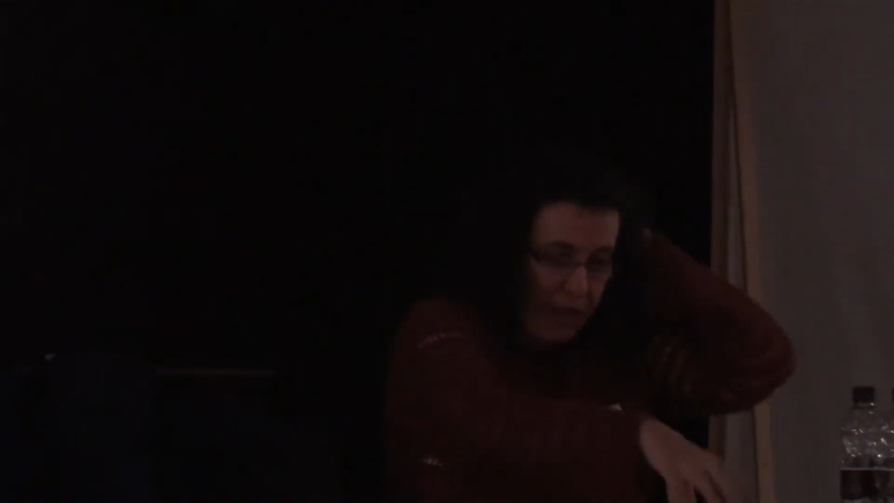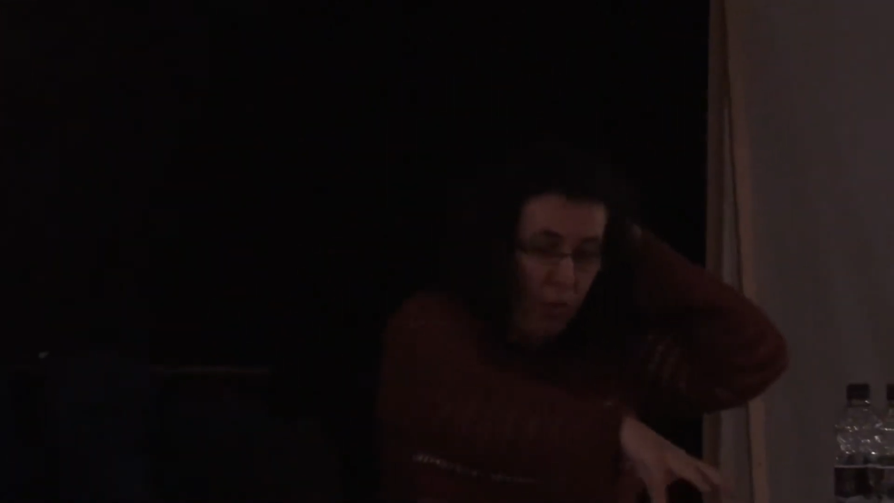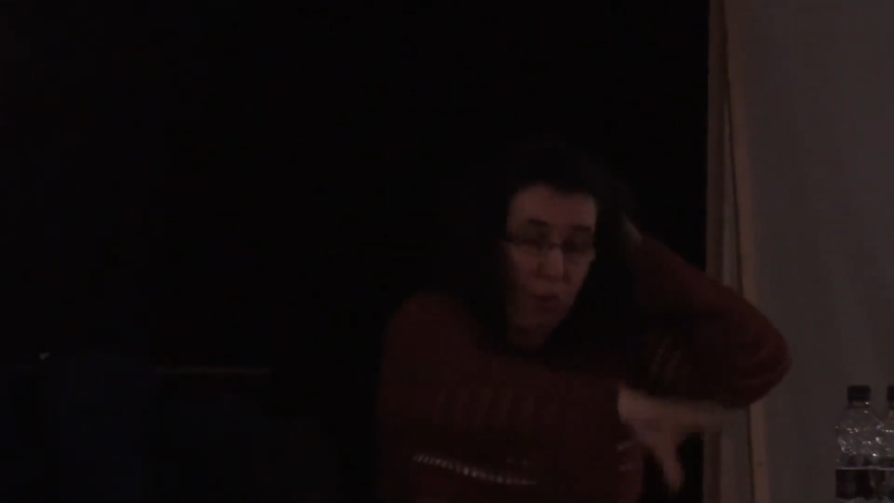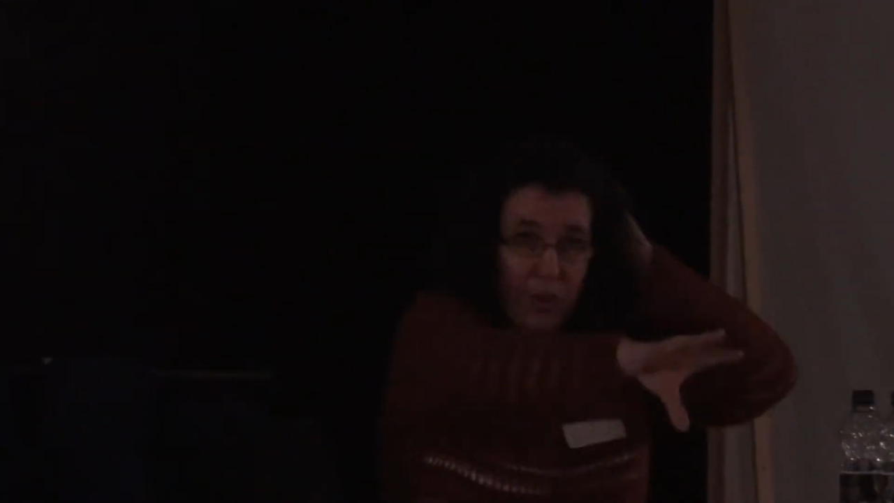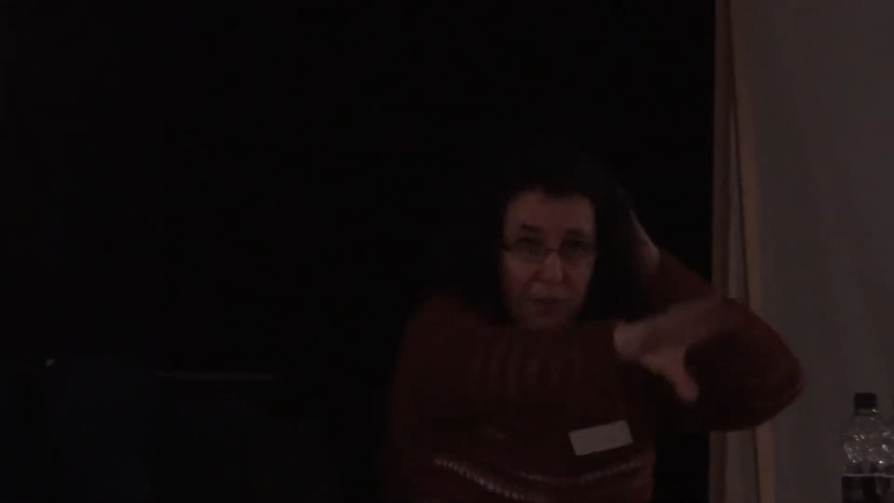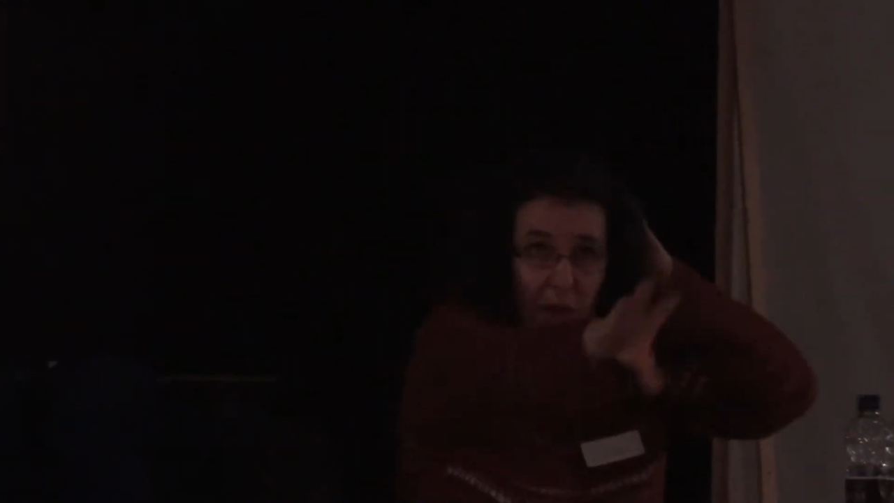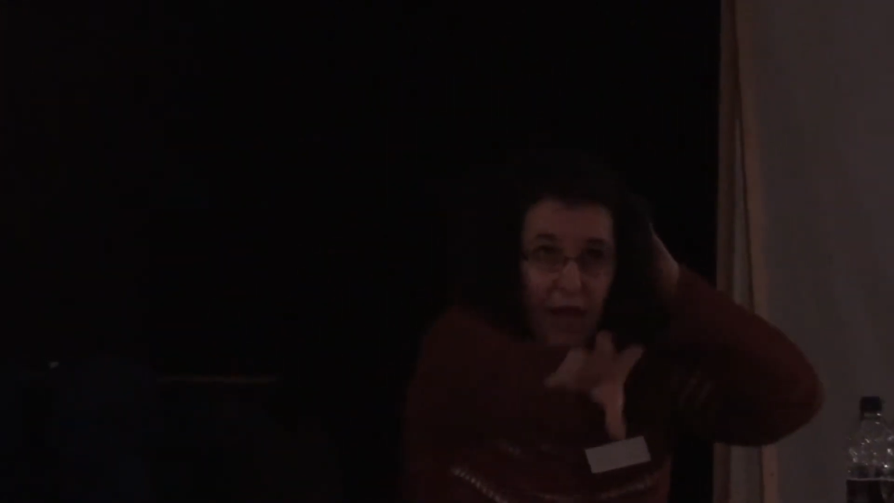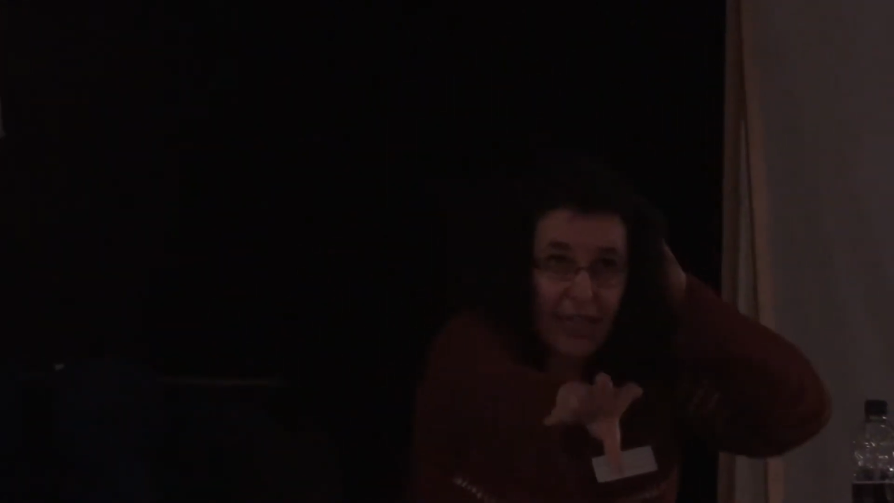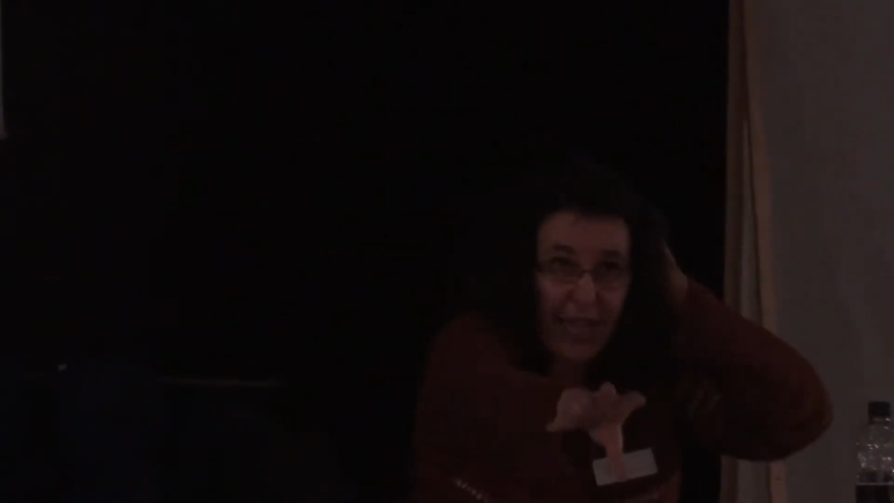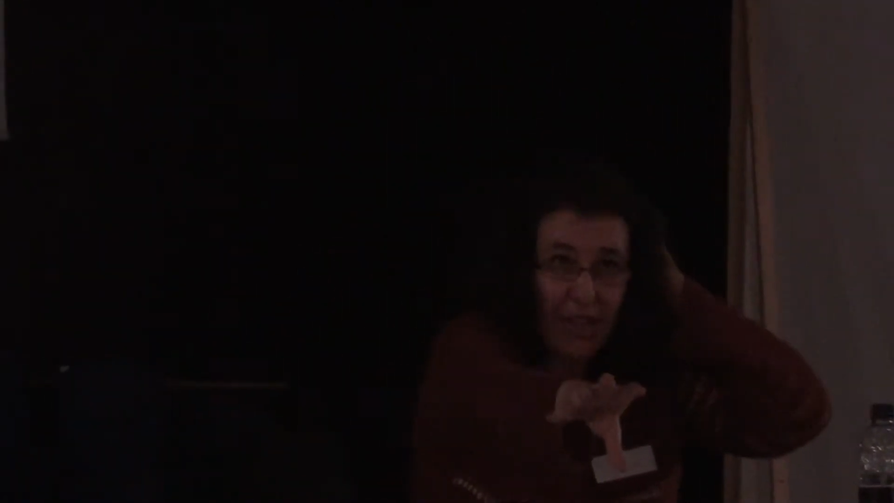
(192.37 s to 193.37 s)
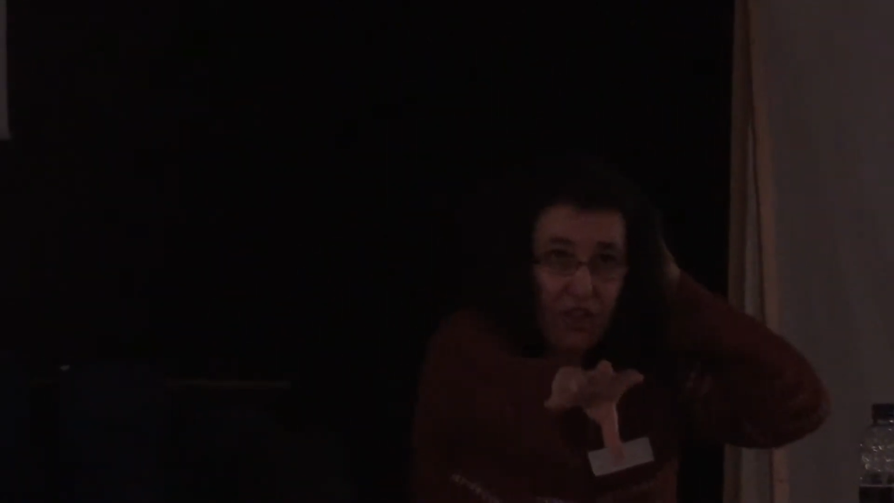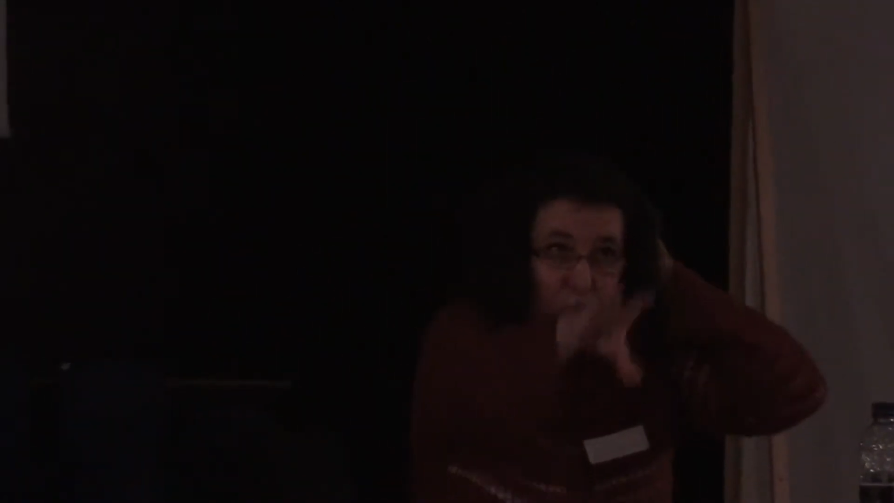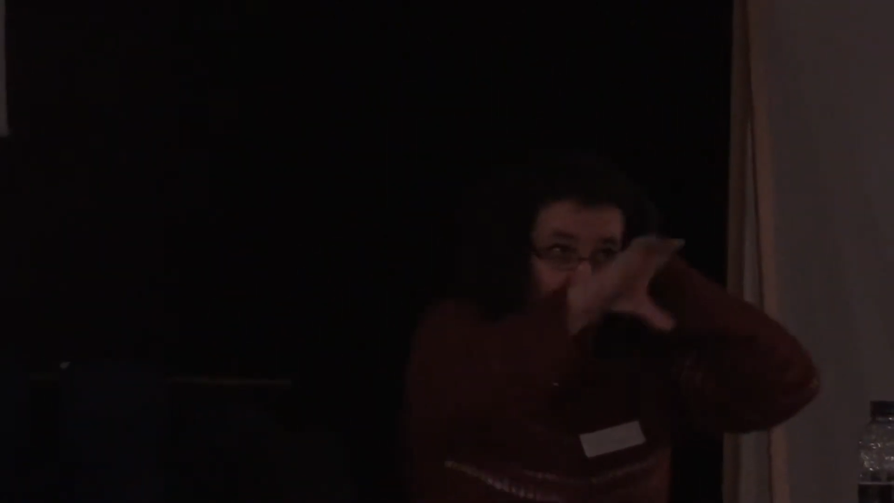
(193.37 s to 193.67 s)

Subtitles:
is what we would like to get to.